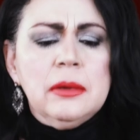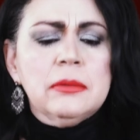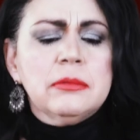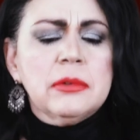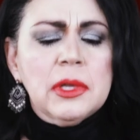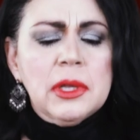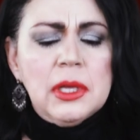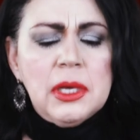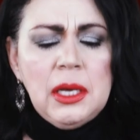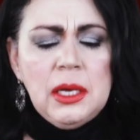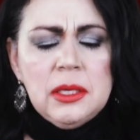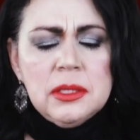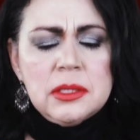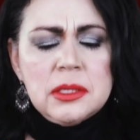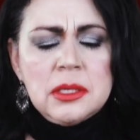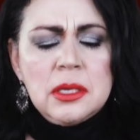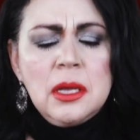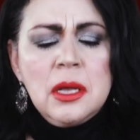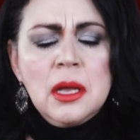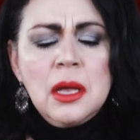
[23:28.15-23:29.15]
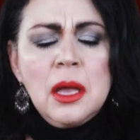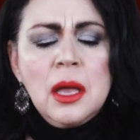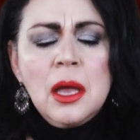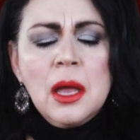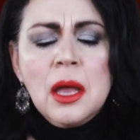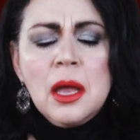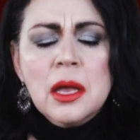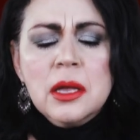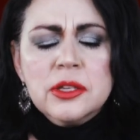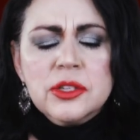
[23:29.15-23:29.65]
It really is.
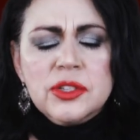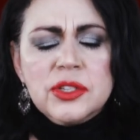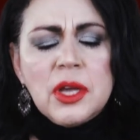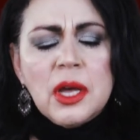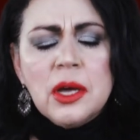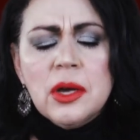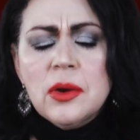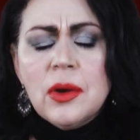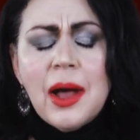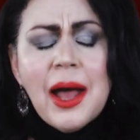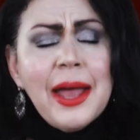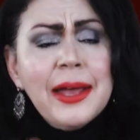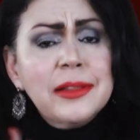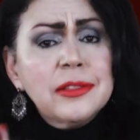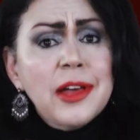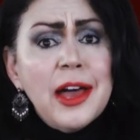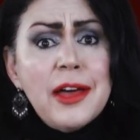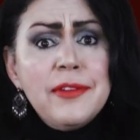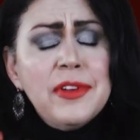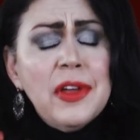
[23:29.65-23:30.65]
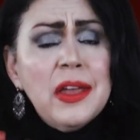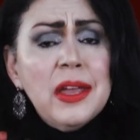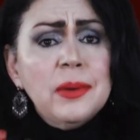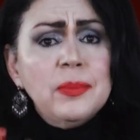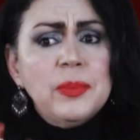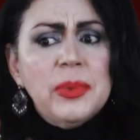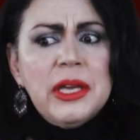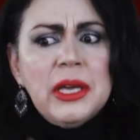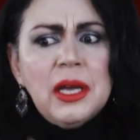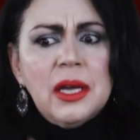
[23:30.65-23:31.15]
So I love
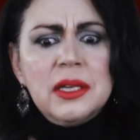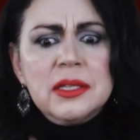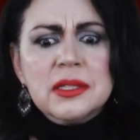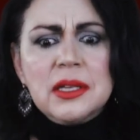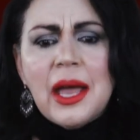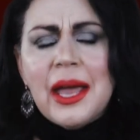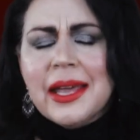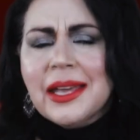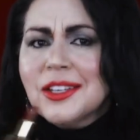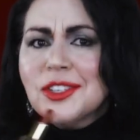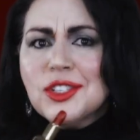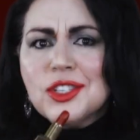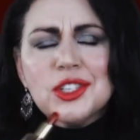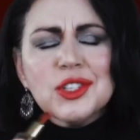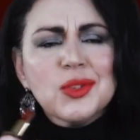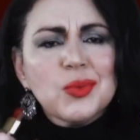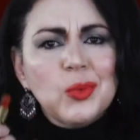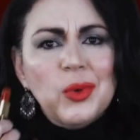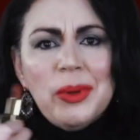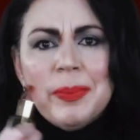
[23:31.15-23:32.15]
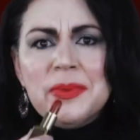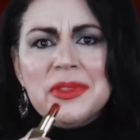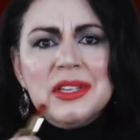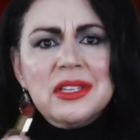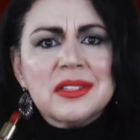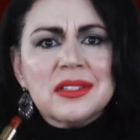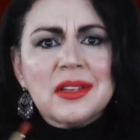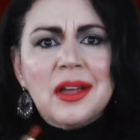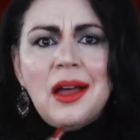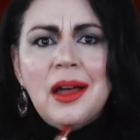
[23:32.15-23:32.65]
it because I can just whip
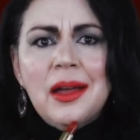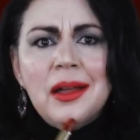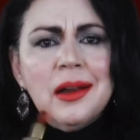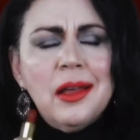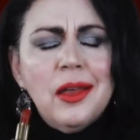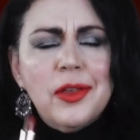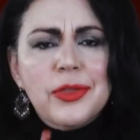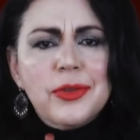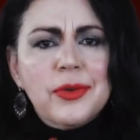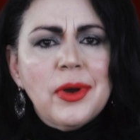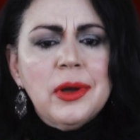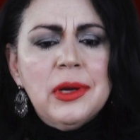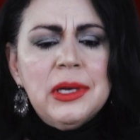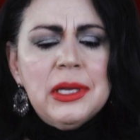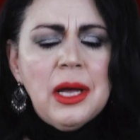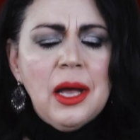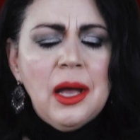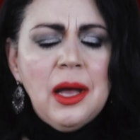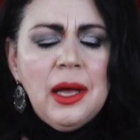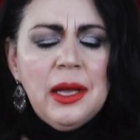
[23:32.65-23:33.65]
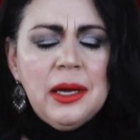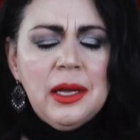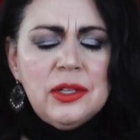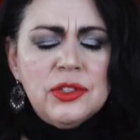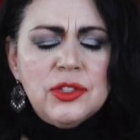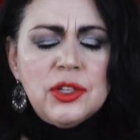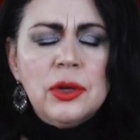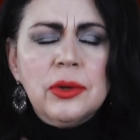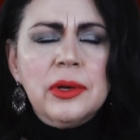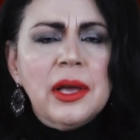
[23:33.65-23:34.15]
this on, throw it on,
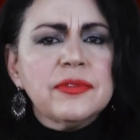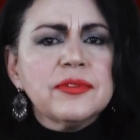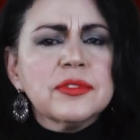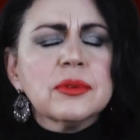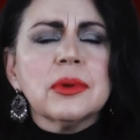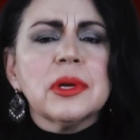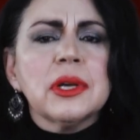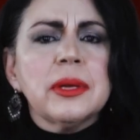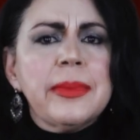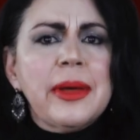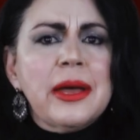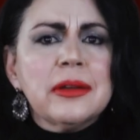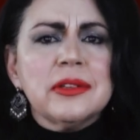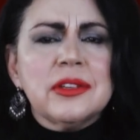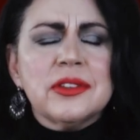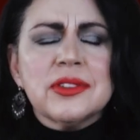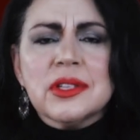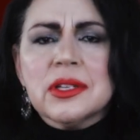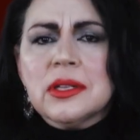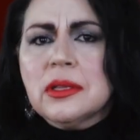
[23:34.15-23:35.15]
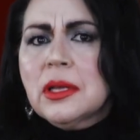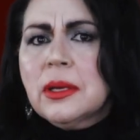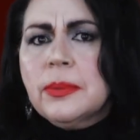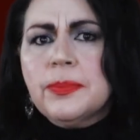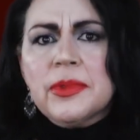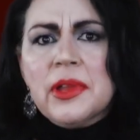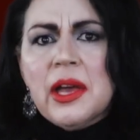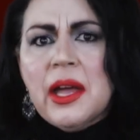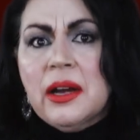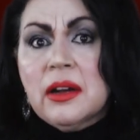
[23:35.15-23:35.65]
don't have to worry about using a
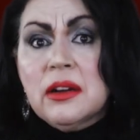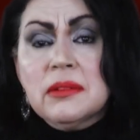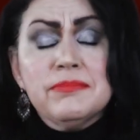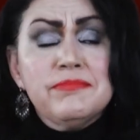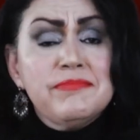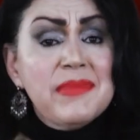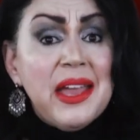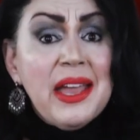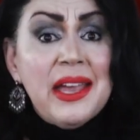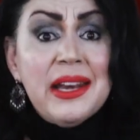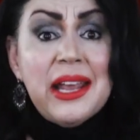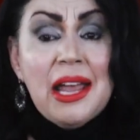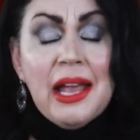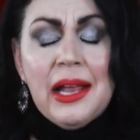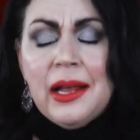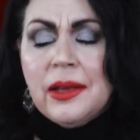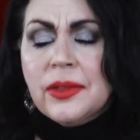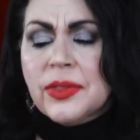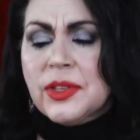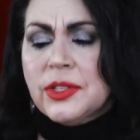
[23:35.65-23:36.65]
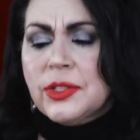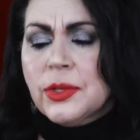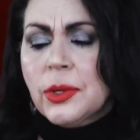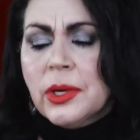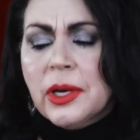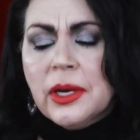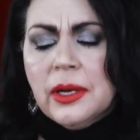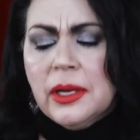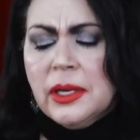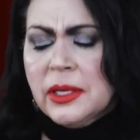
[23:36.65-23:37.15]
lip liner, and head out the
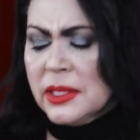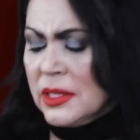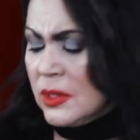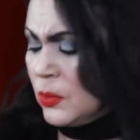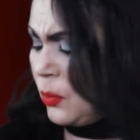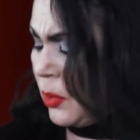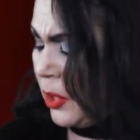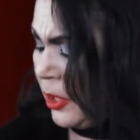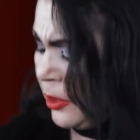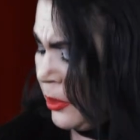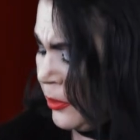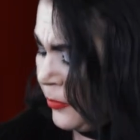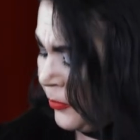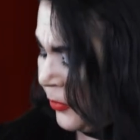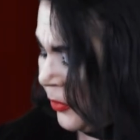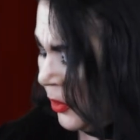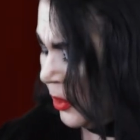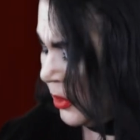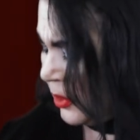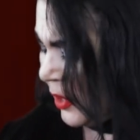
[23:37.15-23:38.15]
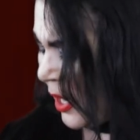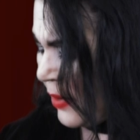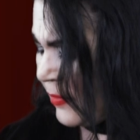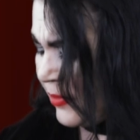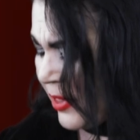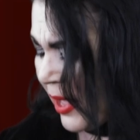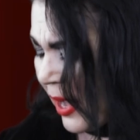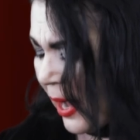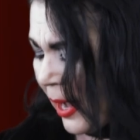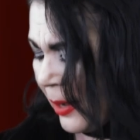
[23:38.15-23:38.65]
door. It's wonderful. Love
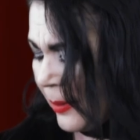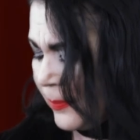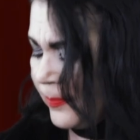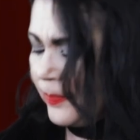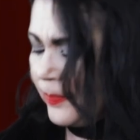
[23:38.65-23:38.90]
that.